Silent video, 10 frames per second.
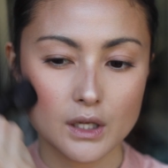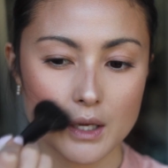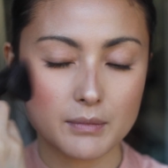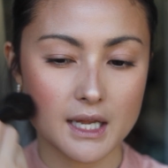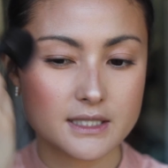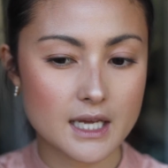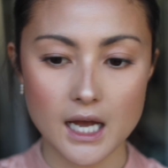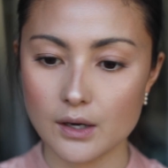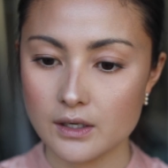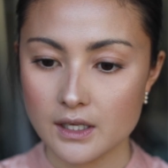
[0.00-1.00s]
and blend it
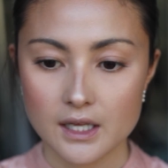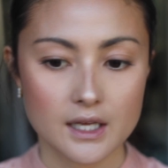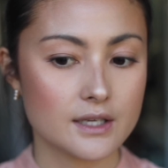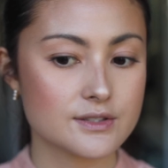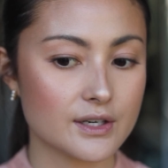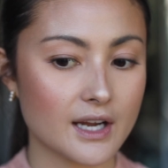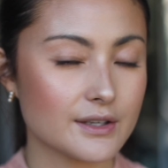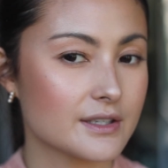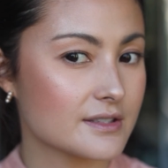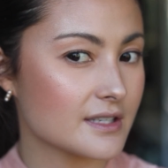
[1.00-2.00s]
out. So now
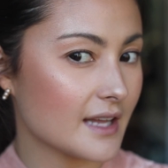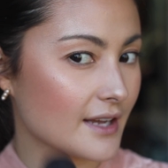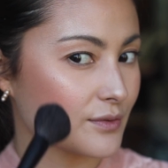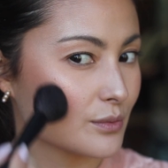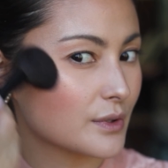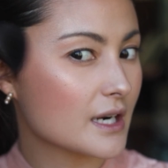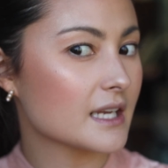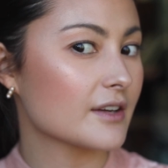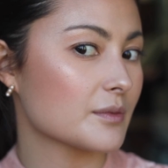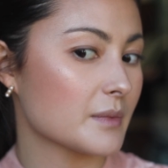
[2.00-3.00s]
you can see that's
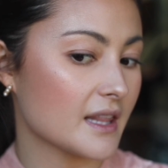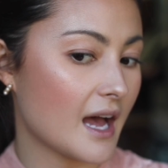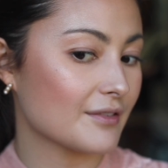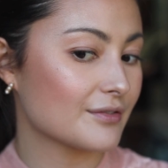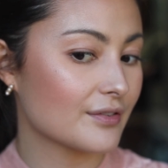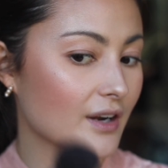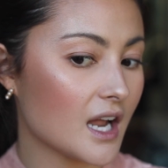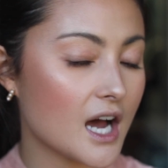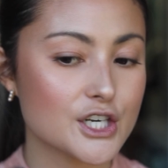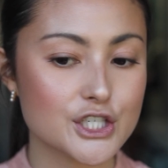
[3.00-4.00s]
really given me that
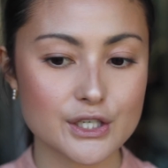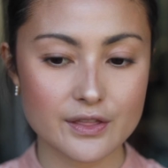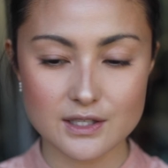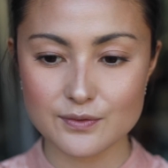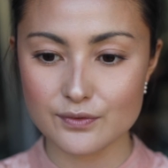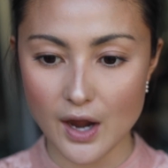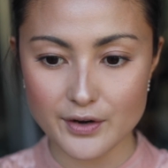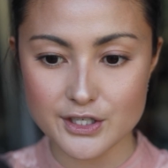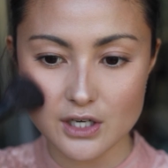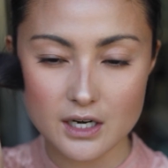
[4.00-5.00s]
flush that's
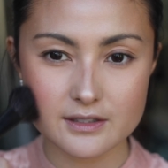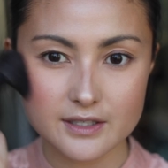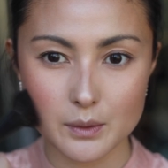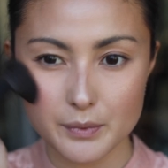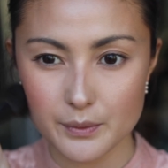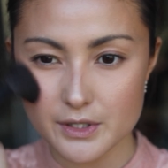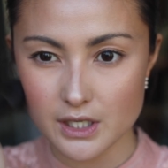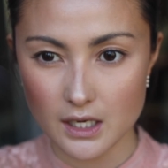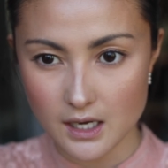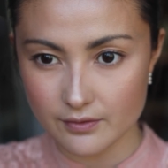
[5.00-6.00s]
very Charlotte Tilbury,
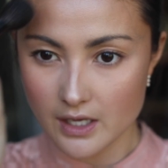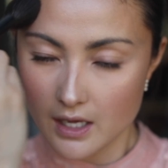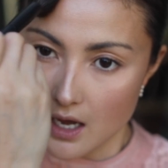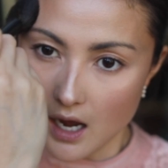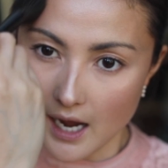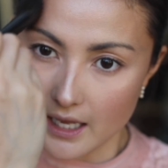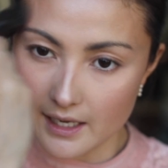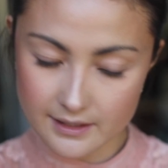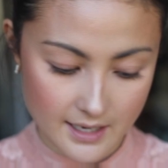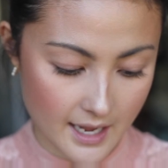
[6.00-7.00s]
which I love. I
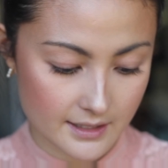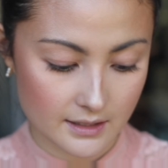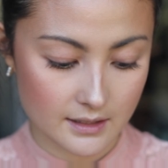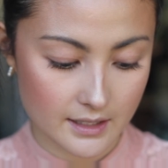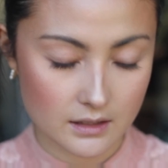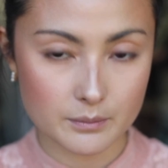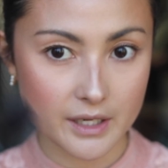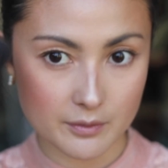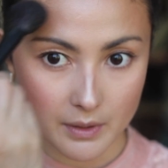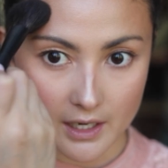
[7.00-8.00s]
like to add a little
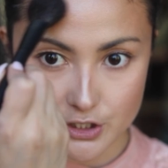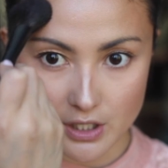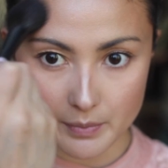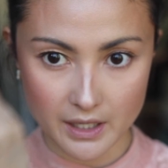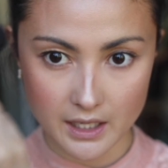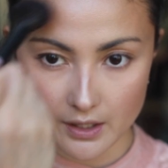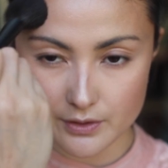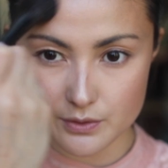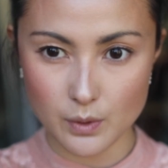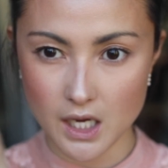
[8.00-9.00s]
bit of blush up here
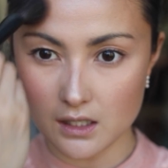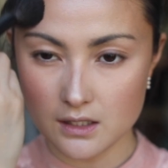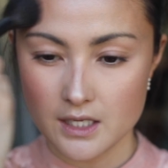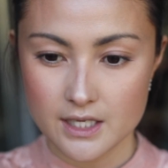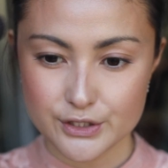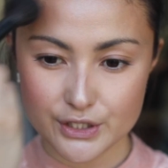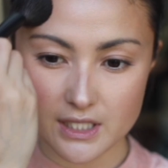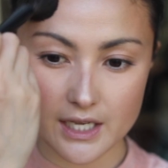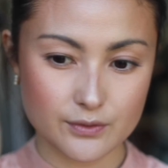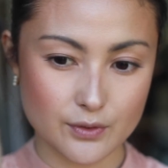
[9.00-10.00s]
as well,
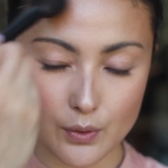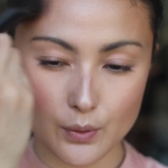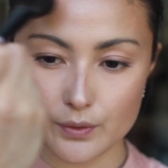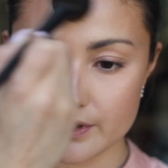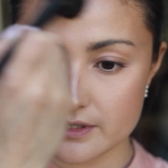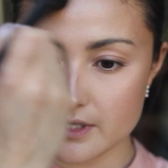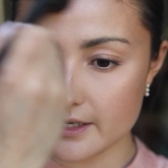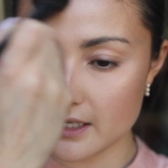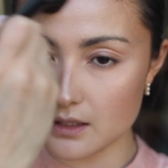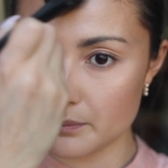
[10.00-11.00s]
just like you've caught the
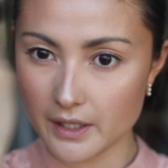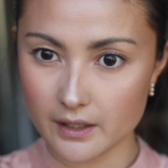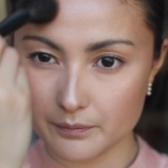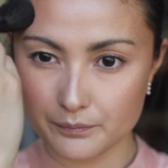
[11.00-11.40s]
sun a little bit.